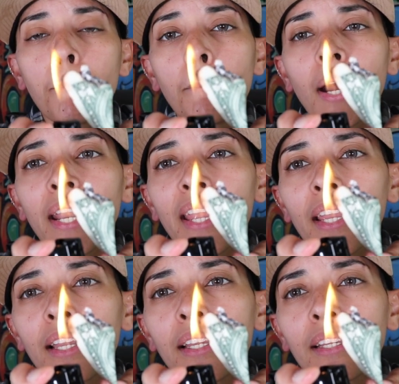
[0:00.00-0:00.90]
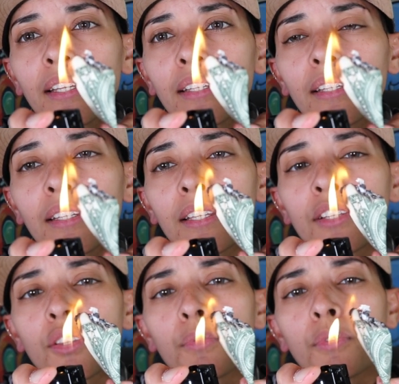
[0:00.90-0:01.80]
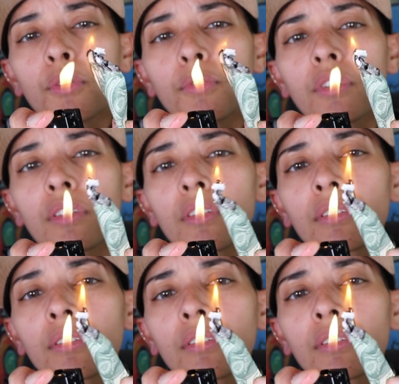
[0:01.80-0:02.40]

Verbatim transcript: Money is the root